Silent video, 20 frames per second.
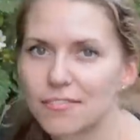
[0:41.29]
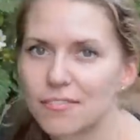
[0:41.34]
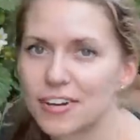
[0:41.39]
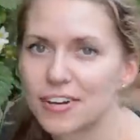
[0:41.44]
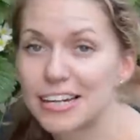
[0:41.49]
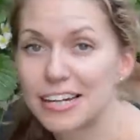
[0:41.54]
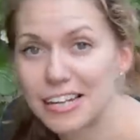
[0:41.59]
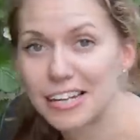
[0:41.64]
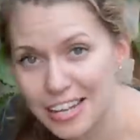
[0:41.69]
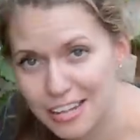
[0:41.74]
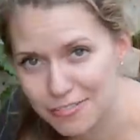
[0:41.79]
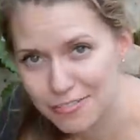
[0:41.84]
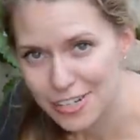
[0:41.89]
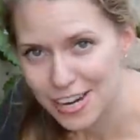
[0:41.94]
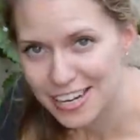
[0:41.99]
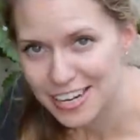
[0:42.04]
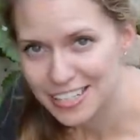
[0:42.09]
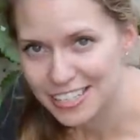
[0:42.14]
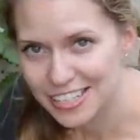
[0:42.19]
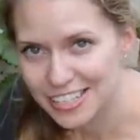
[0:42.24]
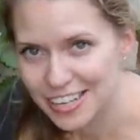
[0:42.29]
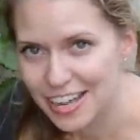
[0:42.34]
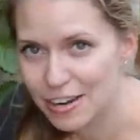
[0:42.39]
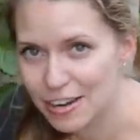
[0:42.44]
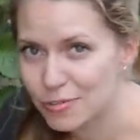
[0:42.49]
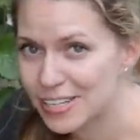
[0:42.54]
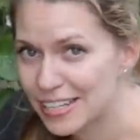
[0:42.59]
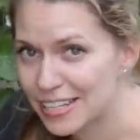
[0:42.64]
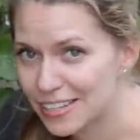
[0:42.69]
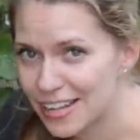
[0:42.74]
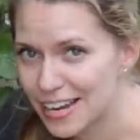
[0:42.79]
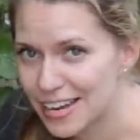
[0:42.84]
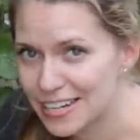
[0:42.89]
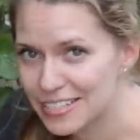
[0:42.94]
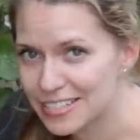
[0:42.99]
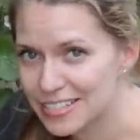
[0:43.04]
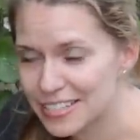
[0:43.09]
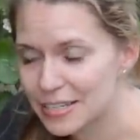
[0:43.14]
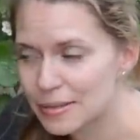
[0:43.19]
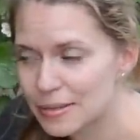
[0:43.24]
Very clever idea, I really
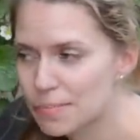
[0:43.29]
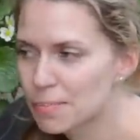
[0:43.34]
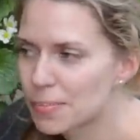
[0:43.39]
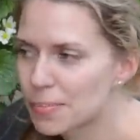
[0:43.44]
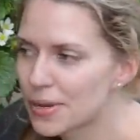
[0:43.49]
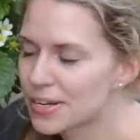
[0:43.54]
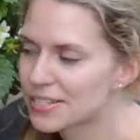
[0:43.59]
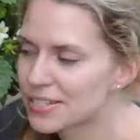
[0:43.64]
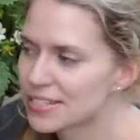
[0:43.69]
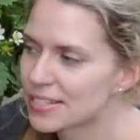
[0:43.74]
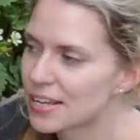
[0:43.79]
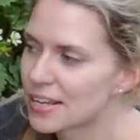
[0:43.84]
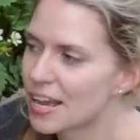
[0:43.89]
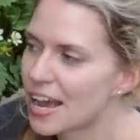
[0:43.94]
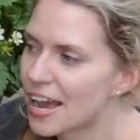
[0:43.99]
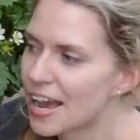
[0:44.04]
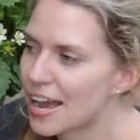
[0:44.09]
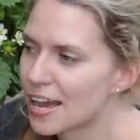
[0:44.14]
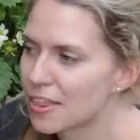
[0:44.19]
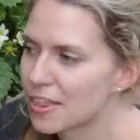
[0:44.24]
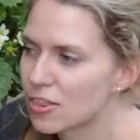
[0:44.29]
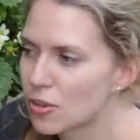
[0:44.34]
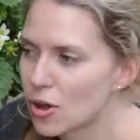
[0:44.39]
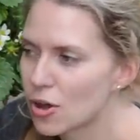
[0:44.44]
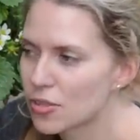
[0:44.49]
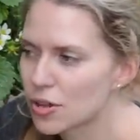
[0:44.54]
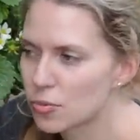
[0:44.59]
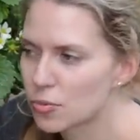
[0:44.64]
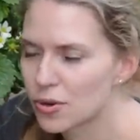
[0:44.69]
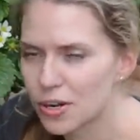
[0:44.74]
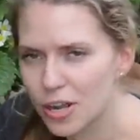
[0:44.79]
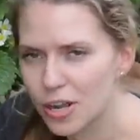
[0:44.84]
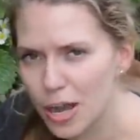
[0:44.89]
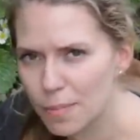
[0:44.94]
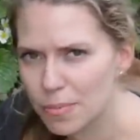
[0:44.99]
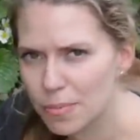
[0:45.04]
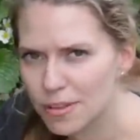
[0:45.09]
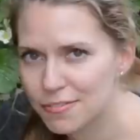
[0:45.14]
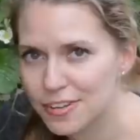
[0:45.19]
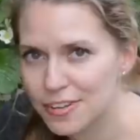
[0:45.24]
liked it, but I thought there were a
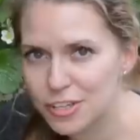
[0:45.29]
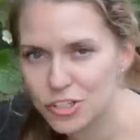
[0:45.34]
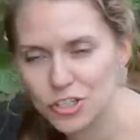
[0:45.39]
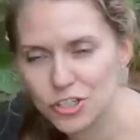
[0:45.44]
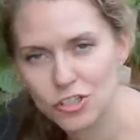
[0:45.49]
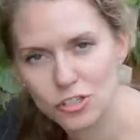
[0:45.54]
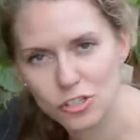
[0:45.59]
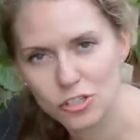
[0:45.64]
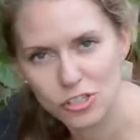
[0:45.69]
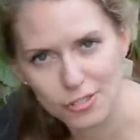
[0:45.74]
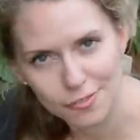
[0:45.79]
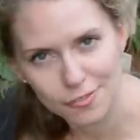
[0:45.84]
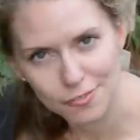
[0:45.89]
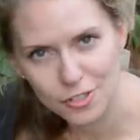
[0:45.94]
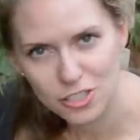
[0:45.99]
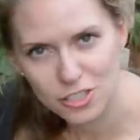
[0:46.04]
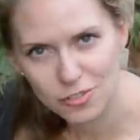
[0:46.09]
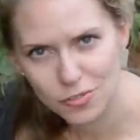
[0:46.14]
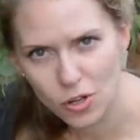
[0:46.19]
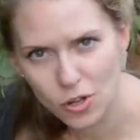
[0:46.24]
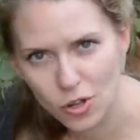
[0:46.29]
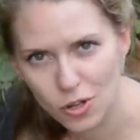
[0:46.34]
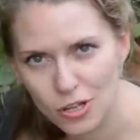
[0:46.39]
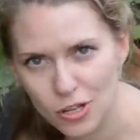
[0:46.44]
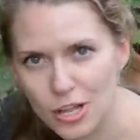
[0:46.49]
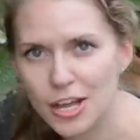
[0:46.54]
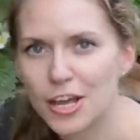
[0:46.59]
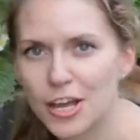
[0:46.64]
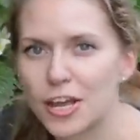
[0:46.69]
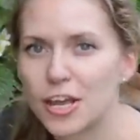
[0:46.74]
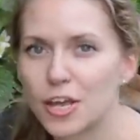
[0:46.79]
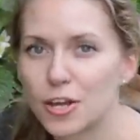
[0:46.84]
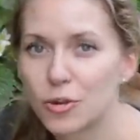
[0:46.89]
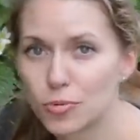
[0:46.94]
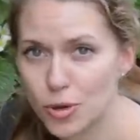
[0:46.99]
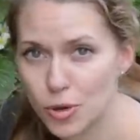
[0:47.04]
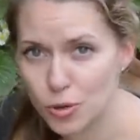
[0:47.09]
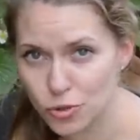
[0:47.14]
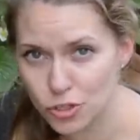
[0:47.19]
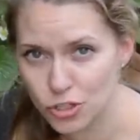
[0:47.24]
couple of issues. First of all,
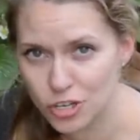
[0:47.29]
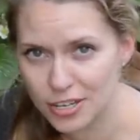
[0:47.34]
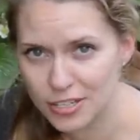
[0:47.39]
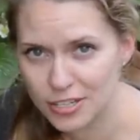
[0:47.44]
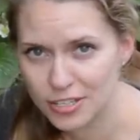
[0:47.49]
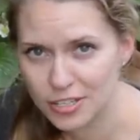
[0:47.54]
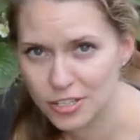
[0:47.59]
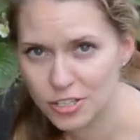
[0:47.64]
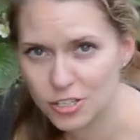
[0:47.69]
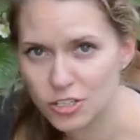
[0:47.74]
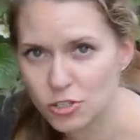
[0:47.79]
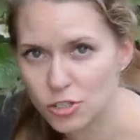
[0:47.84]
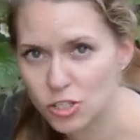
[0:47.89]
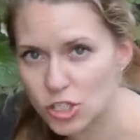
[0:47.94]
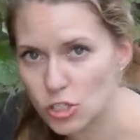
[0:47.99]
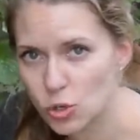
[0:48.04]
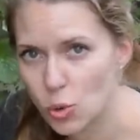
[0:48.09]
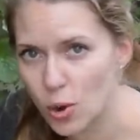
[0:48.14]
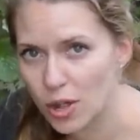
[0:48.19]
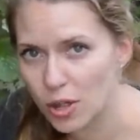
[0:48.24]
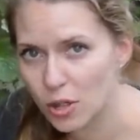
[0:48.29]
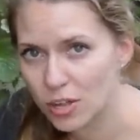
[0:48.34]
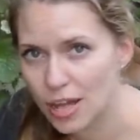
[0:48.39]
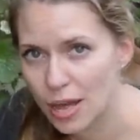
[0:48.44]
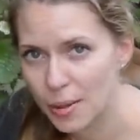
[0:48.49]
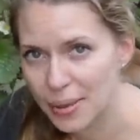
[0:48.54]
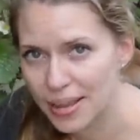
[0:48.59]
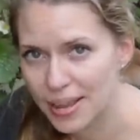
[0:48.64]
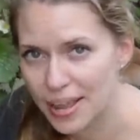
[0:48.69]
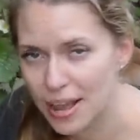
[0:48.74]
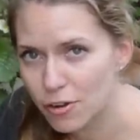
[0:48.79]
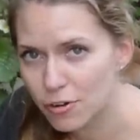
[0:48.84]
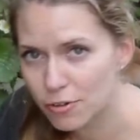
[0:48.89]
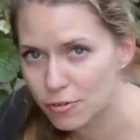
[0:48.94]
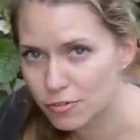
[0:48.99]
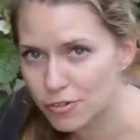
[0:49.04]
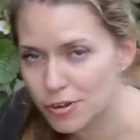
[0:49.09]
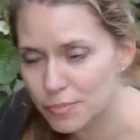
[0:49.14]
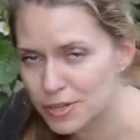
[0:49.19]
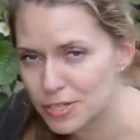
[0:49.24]
erosion, so soil coming out
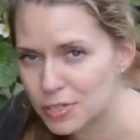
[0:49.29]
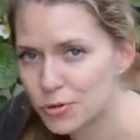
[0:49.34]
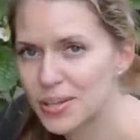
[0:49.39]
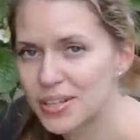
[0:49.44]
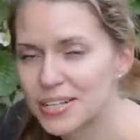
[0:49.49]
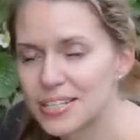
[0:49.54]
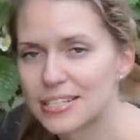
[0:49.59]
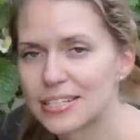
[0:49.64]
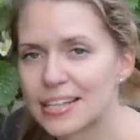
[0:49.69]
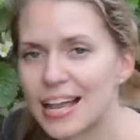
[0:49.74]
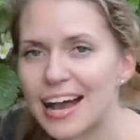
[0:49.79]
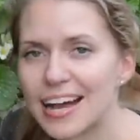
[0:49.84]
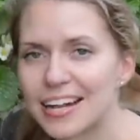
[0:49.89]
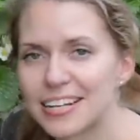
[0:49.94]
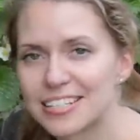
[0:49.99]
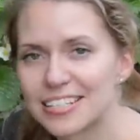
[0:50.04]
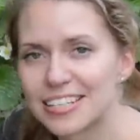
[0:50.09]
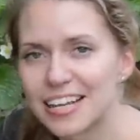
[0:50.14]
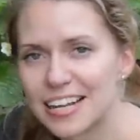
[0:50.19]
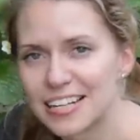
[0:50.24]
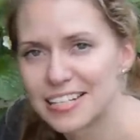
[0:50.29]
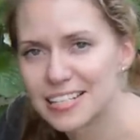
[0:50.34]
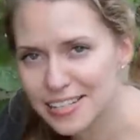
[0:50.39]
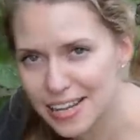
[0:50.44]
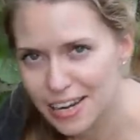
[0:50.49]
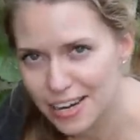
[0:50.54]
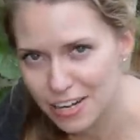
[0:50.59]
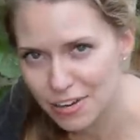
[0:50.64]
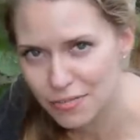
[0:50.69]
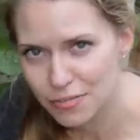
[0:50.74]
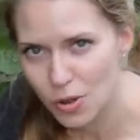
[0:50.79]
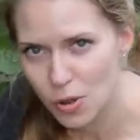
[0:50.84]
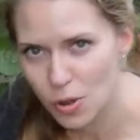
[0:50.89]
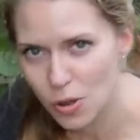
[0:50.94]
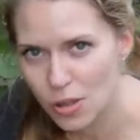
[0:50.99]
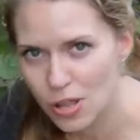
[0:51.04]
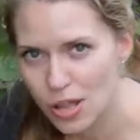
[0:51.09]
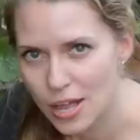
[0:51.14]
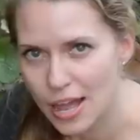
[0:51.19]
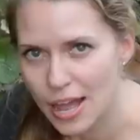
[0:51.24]
from between the slats, and second of
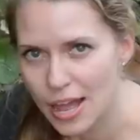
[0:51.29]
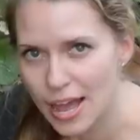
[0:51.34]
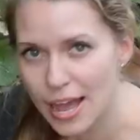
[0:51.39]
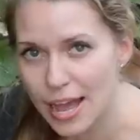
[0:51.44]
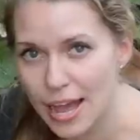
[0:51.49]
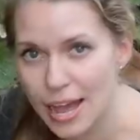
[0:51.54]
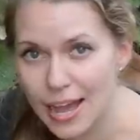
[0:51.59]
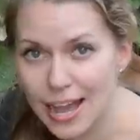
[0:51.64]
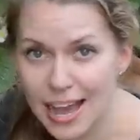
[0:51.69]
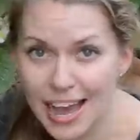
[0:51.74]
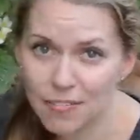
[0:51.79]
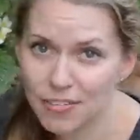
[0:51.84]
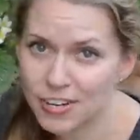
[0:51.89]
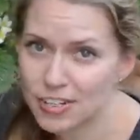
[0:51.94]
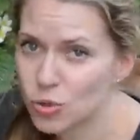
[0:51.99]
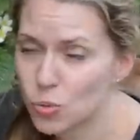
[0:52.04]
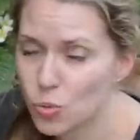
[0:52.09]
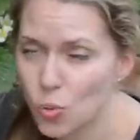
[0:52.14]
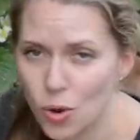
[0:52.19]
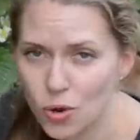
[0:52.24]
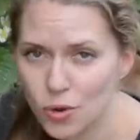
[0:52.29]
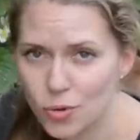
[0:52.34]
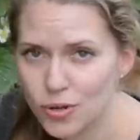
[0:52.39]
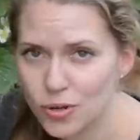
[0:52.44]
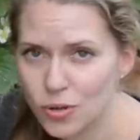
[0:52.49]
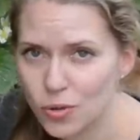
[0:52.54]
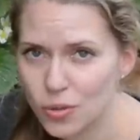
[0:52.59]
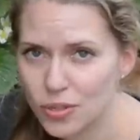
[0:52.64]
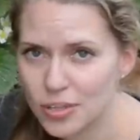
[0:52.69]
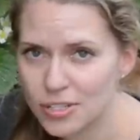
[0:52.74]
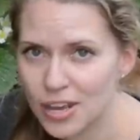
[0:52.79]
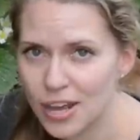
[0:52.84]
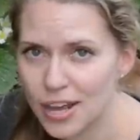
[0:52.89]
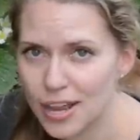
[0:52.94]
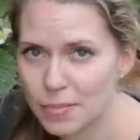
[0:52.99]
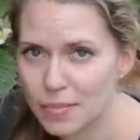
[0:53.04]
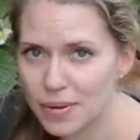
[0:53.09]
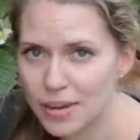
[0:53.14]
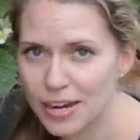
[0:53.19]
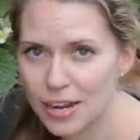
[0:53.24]
all, uh, having to water it all the
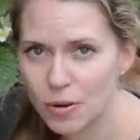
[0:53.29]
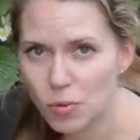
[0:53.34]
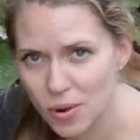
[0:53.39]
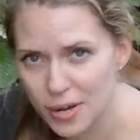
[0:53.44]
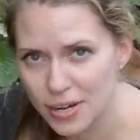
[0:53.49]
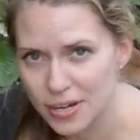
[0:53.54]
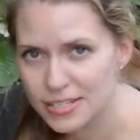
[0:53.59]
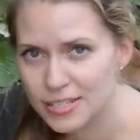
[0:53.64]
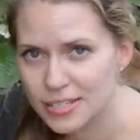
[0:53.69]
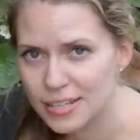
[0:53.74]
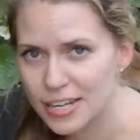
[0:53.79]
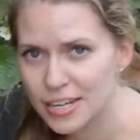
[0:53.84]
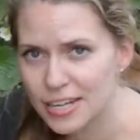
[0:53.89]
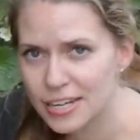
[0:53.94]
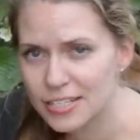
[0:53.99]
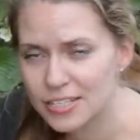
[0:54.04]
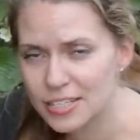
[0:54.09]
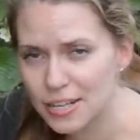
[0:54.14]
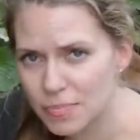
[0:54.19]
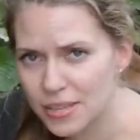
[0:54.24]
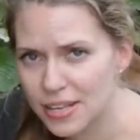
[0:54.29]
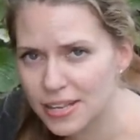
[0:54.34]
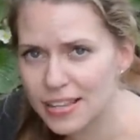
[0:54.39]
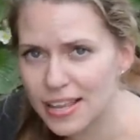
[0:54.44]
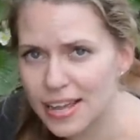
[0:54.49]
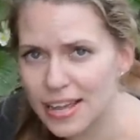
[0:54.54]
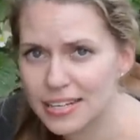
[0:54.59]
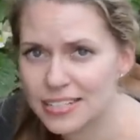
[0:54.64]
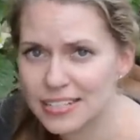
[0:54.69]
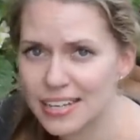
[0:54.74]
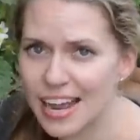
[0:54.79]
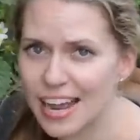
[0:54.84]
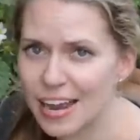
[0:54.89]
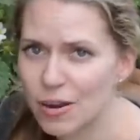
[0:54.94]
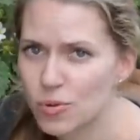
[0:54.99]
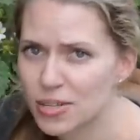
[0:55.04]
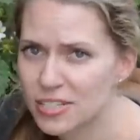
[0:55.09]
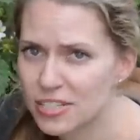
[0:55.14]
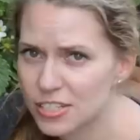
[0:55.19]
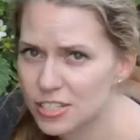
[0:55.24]
time. And I wanted something that
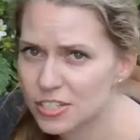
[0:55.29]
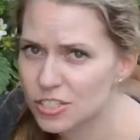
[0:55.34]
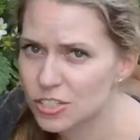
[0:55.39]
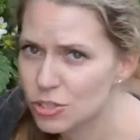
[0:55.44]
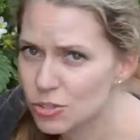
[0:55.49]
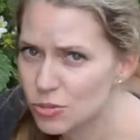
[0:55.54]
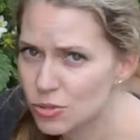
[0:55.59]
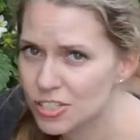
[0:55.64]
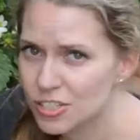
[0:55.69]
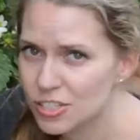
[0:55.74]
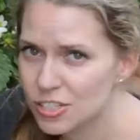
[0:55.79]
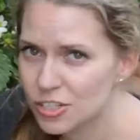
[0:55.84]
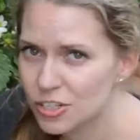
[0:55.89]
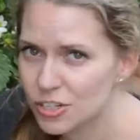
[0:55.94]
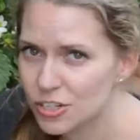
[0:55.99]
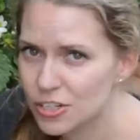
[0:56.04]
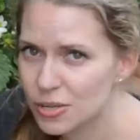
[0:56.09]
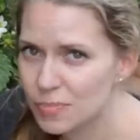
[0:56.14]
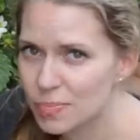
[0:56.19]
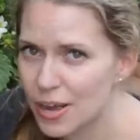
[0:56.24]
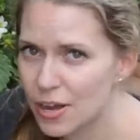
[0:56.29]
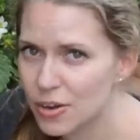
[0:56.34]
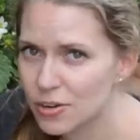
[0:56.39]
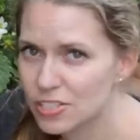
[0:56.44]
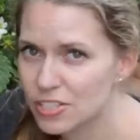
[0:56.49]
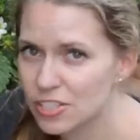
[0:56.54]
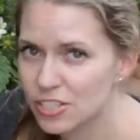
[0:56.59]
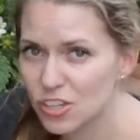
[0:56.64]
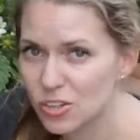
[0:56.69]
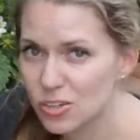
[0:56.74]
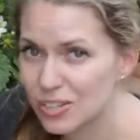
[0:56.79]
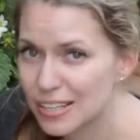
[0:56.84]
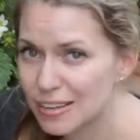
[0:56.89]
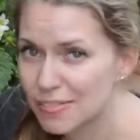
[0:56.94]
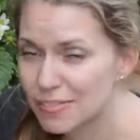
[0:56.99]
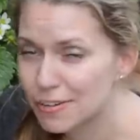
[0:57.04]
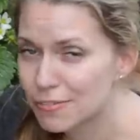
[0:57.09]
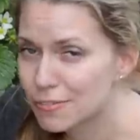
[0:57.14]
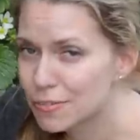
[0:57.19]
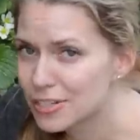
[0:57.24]
I wasn't too concerned about, you know,
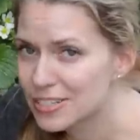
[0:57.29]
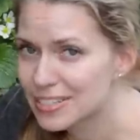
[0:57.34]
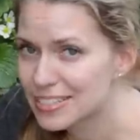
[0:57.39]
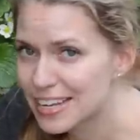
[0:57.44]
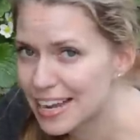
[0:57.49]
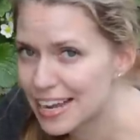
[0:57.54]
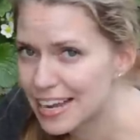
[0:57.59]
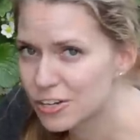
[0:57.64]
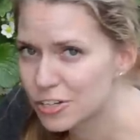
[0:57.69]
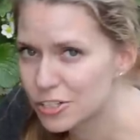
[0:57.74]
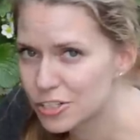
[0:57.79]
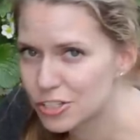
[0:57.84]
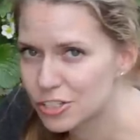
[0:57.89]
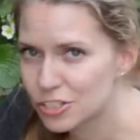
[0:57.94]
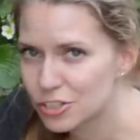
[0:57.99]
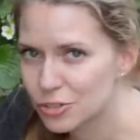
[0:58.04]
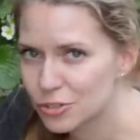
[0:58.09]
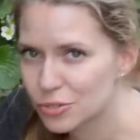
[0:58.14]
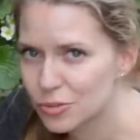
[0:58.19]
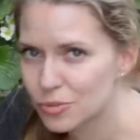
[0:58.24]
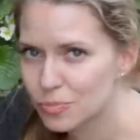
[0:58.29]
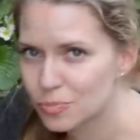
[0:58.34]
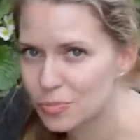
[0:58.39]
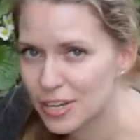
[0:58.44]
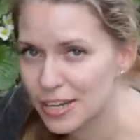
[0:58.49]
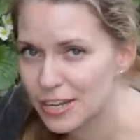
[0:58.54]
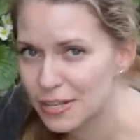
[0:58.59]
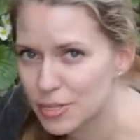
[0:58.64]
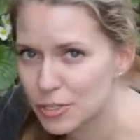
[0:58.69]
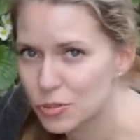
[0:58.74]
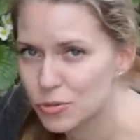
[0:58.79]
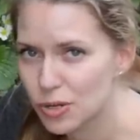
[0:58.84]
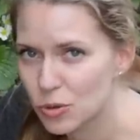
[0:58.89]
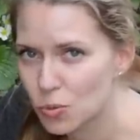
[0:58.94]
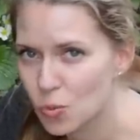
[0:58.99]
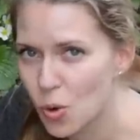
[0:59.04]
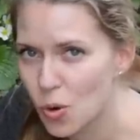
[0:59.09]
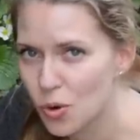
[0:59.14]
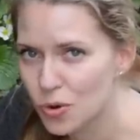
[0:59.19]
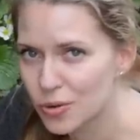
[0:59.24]
leaving for a day or two in
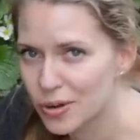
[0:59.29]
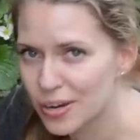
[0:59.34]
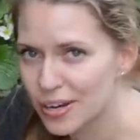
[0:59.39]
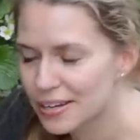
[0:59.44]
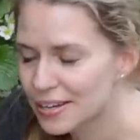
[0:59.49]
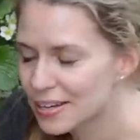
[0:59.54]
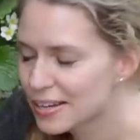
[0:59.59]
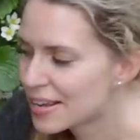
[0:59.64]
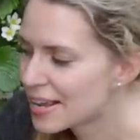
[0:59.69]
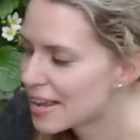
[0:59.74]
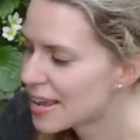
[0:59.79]
between watering.